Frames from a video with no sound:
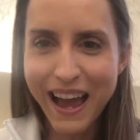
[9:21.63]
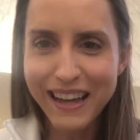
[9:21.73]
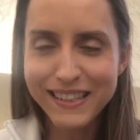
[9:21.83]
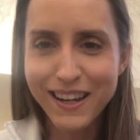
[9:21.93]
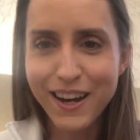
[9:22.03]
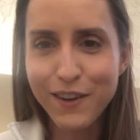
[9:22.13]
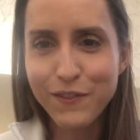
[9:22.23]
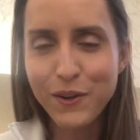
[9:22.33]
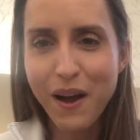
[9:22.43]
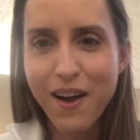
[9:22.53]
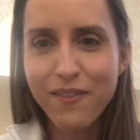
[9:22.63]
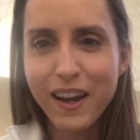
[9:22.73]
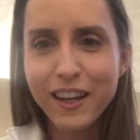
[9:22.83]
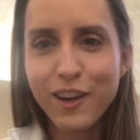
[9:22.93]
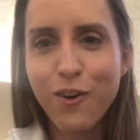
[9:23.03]
And if you have
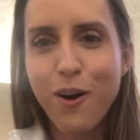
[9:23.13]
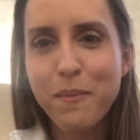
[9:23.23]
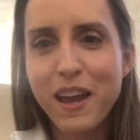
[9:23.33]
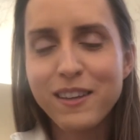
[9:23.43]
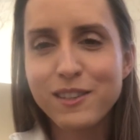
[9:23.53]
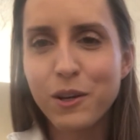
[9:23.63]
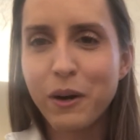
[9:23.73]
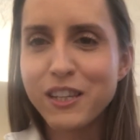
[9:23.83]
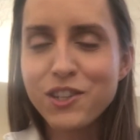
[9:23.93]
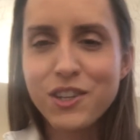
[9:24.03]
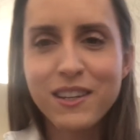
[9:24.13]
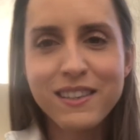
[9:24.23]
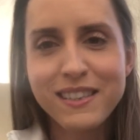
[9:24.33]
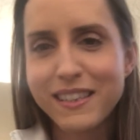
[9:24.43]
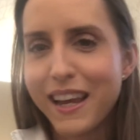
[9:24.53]
any comments,
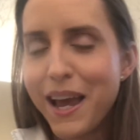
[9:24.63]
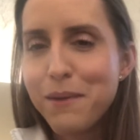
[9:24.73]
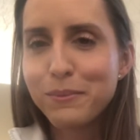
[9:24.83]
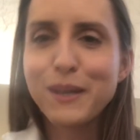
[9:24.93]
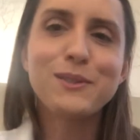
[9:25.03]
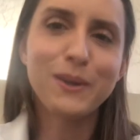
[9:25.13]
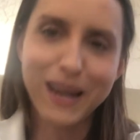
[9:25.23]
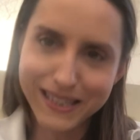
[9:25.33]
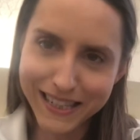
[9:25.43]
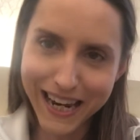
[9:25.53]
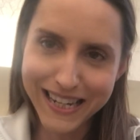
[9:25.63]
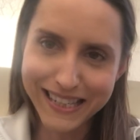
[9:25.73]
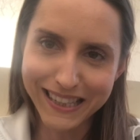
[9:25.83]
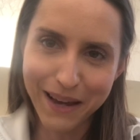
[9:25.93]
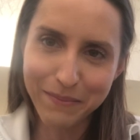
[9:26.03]
questions, please don't hesitate
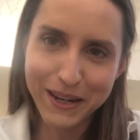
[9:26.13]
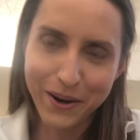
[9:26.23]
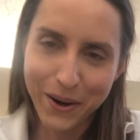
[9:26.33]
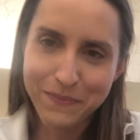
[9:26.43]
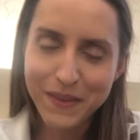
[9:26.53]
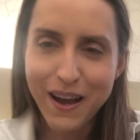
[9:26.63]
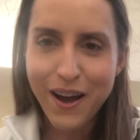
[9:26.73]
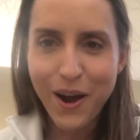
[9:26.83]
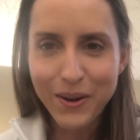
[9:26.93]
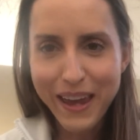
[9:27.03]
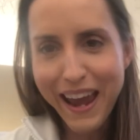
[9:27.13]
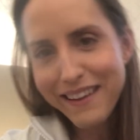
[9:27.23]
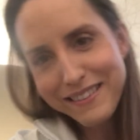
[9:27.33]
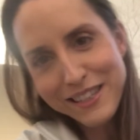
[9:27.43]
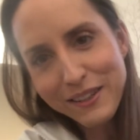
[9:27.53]
to let me know.
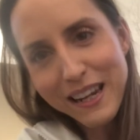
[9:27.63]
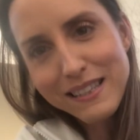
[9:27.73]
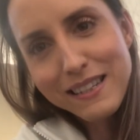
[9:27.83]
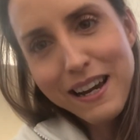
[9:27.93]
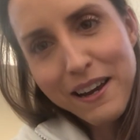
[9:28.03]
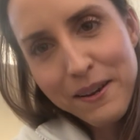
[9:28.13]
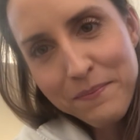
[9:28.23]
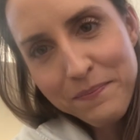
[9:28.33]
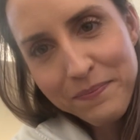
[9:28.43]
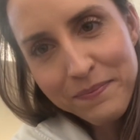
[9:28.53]
Okay, till next time.